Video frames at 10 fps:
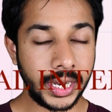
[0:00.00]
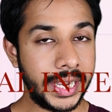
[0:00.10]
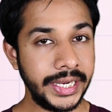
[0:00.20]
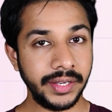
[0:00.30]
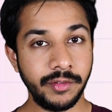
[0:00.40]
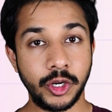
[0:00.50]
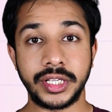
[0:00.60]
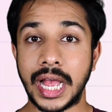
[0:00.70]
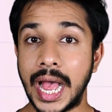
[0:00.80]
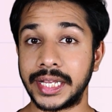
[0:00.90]

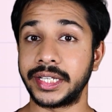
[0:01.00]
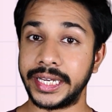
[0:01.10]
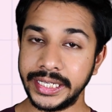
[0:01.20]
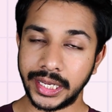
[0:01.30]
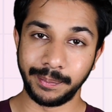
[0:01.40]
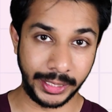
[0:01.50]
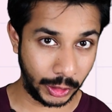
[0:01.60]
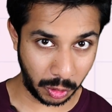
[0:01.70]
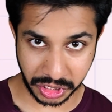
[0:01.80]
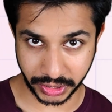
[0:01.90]
Interviewers ask
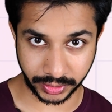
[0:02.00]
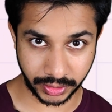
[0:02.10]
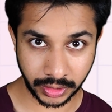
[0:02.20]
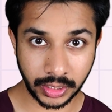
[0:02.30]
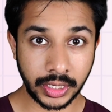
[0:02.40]
incomplete questions.